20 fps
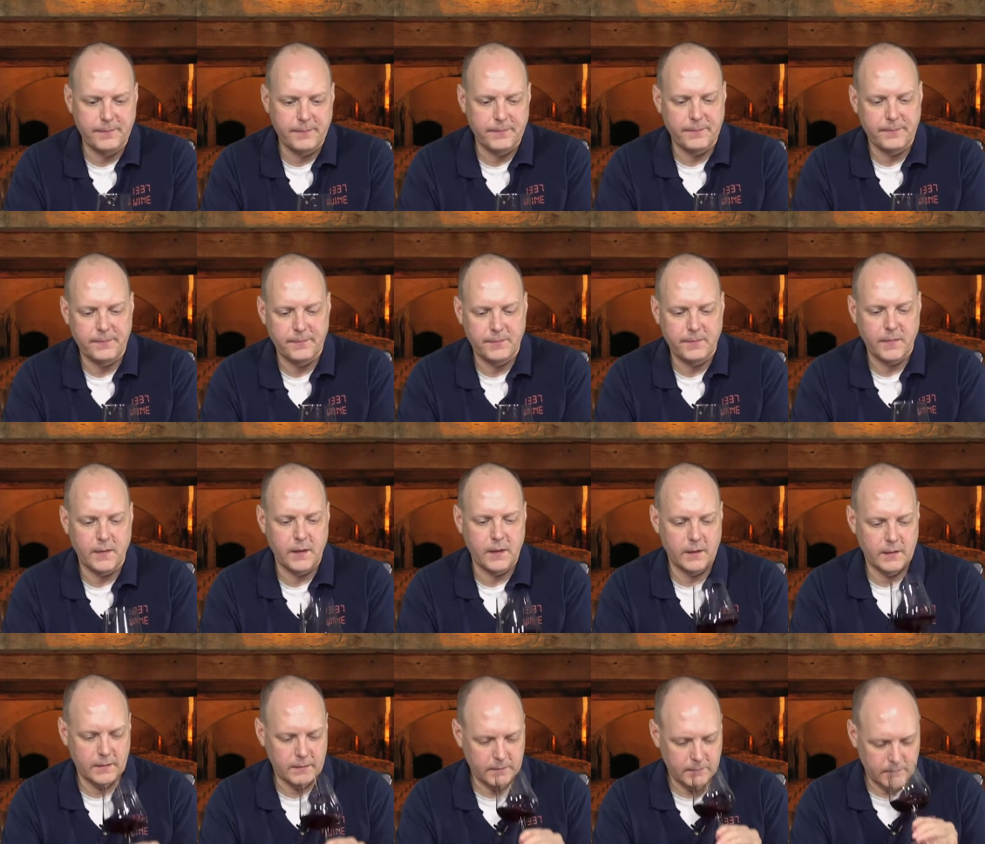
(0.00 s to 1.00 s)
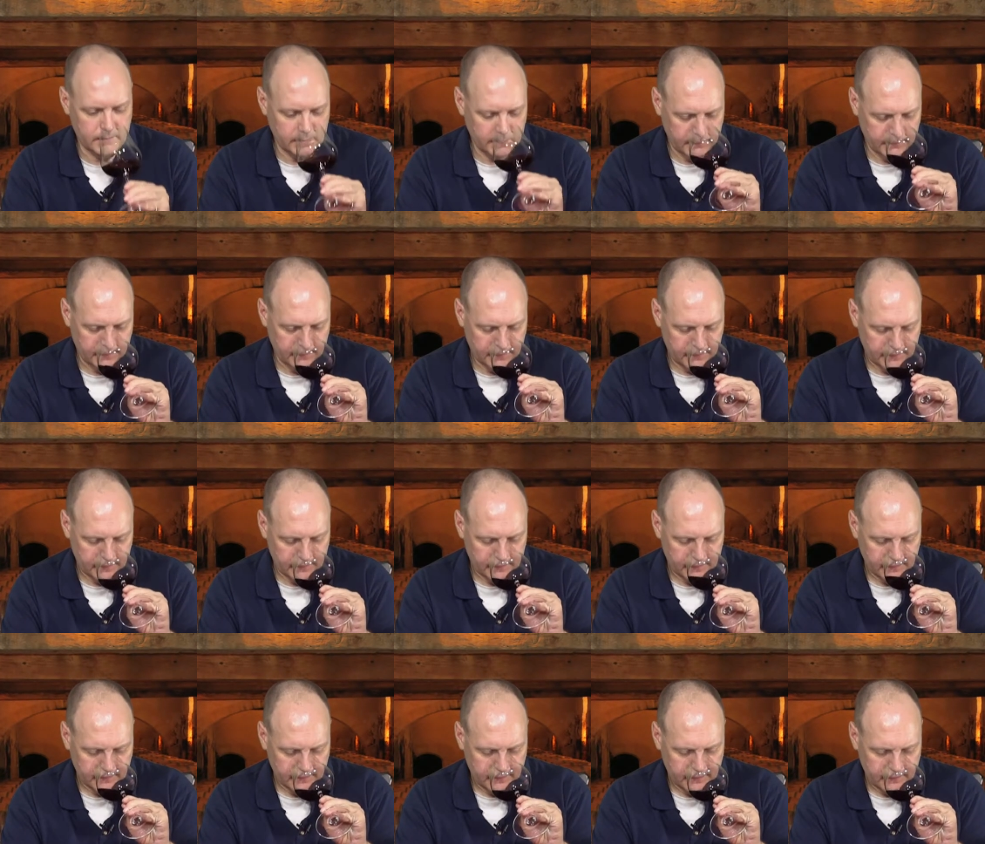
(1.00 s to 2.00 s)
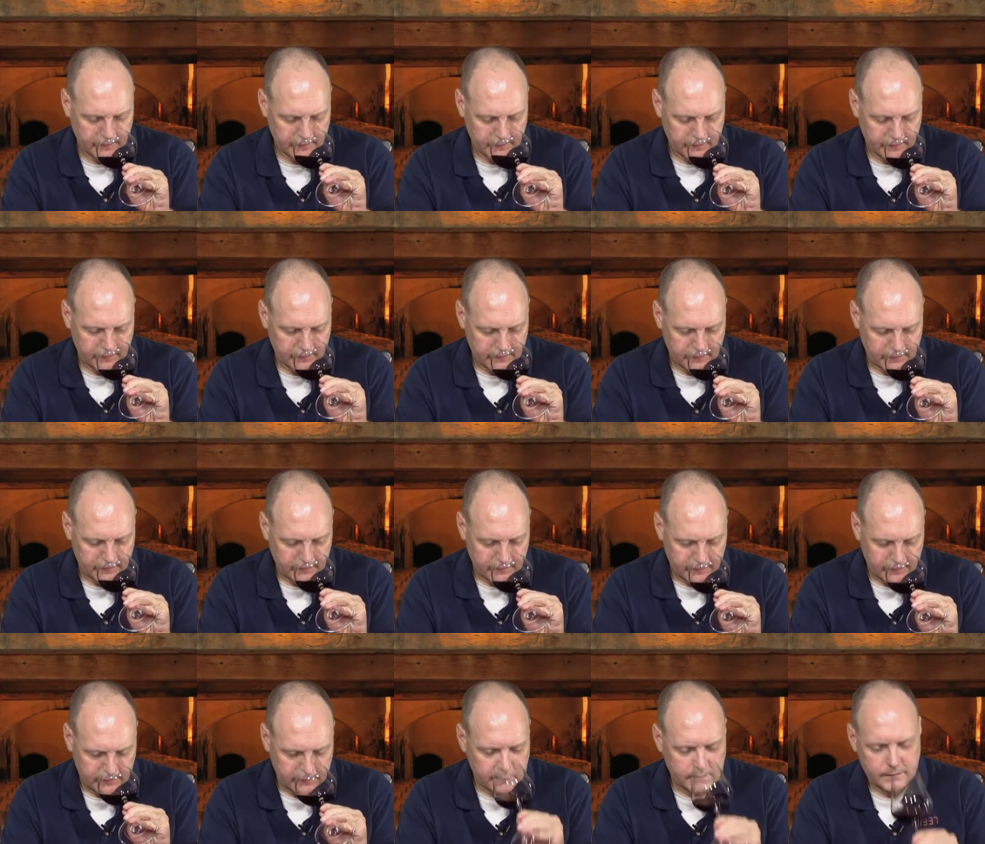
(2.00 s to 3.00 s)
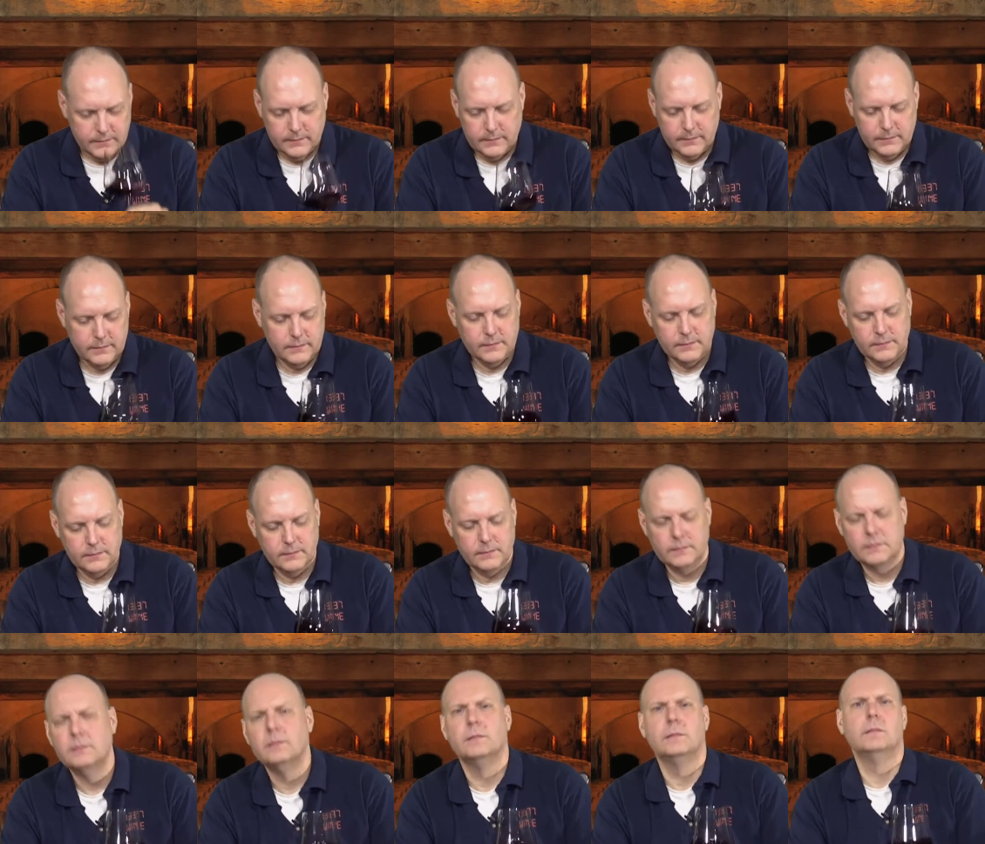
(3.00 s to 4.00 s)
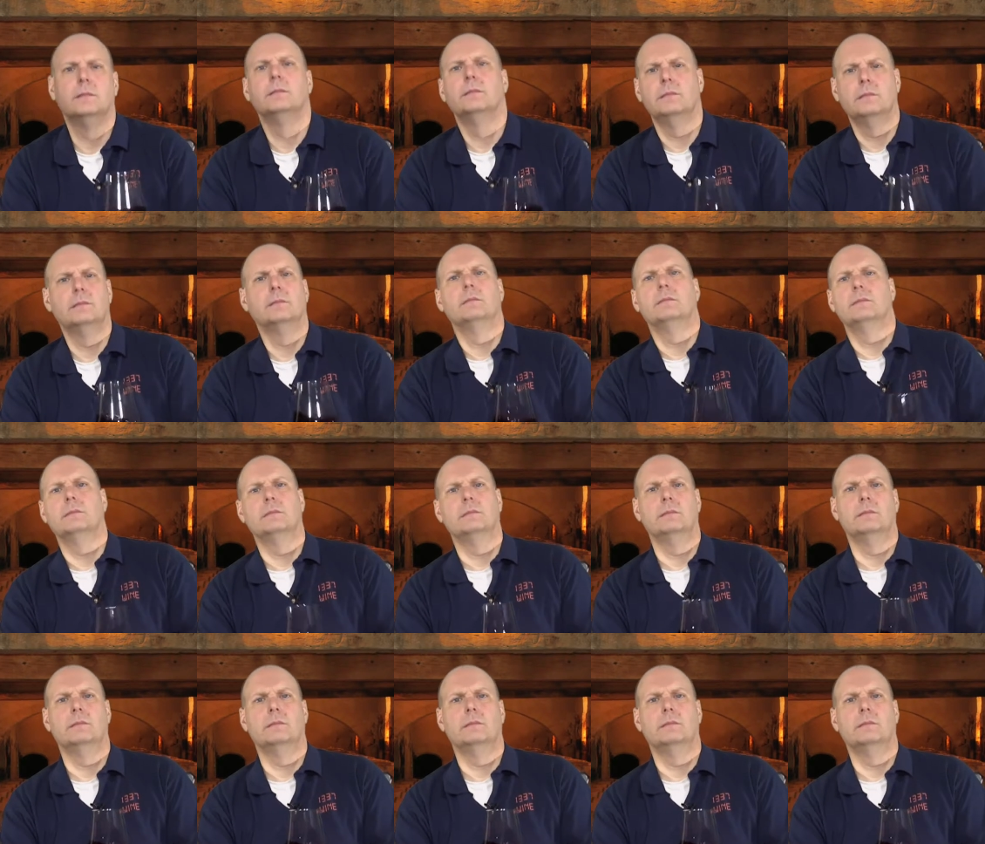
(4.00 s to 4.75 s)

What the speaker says: Nothing is said.